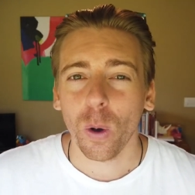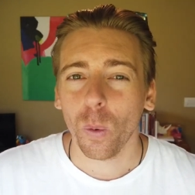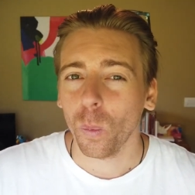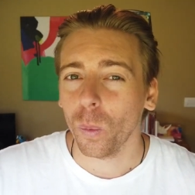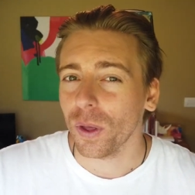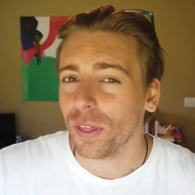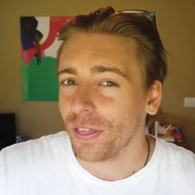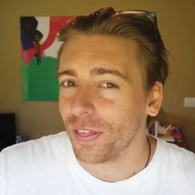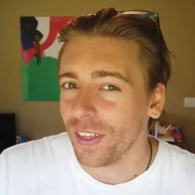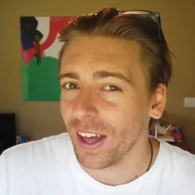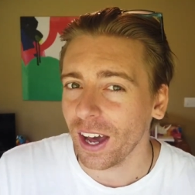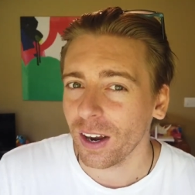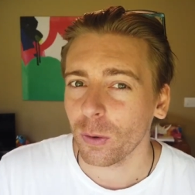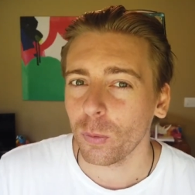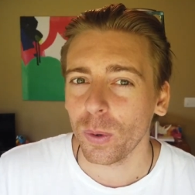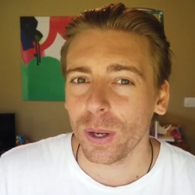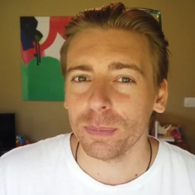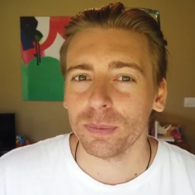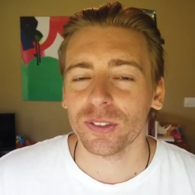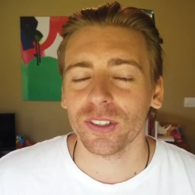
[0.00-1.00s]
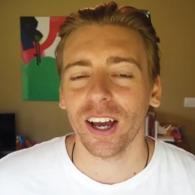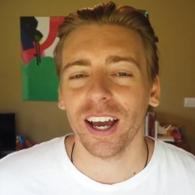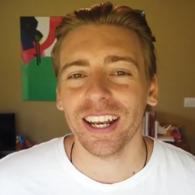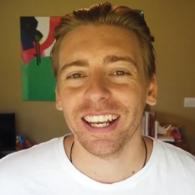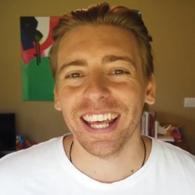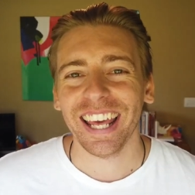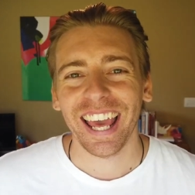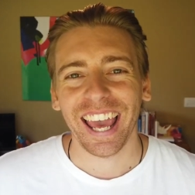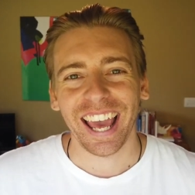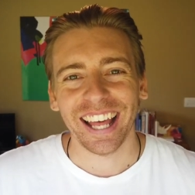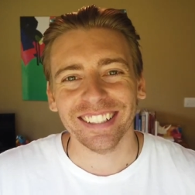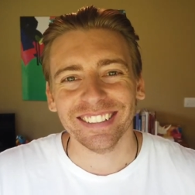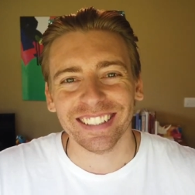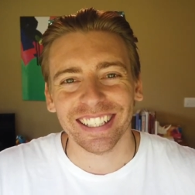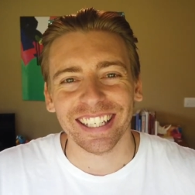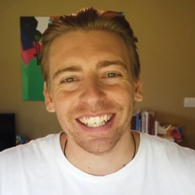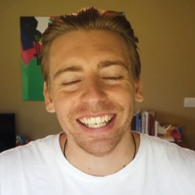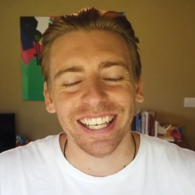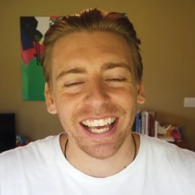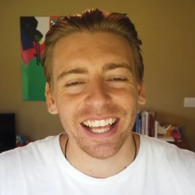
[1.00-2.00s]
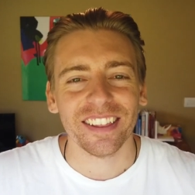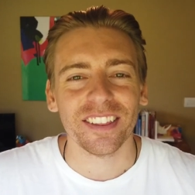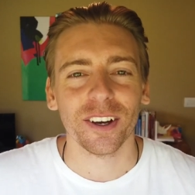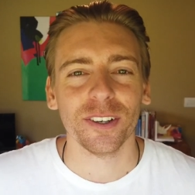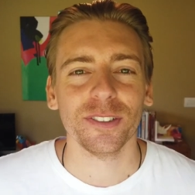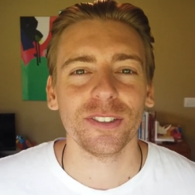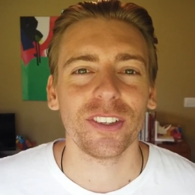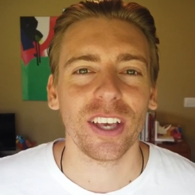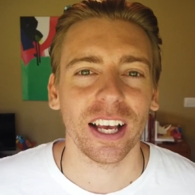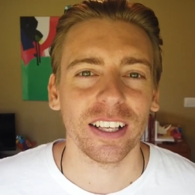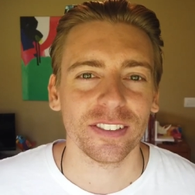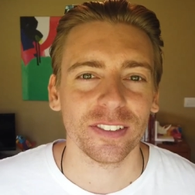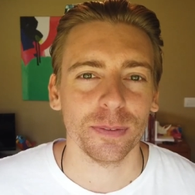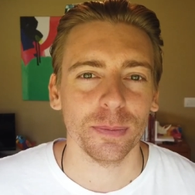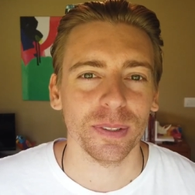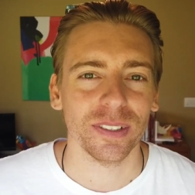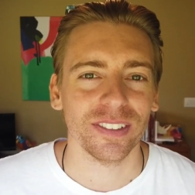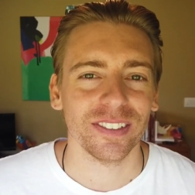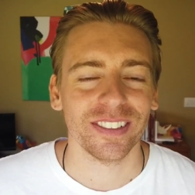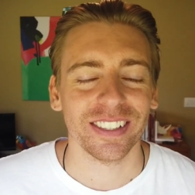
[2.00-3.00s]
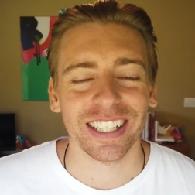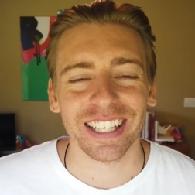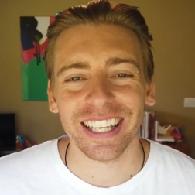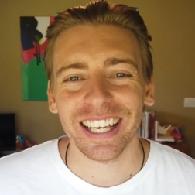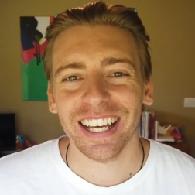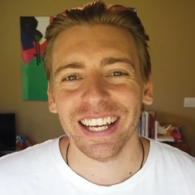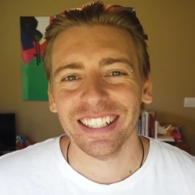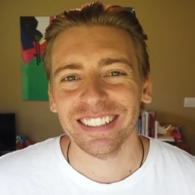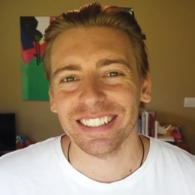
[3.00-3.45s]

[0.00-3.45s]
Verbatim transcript: without a website and to get those customers, to,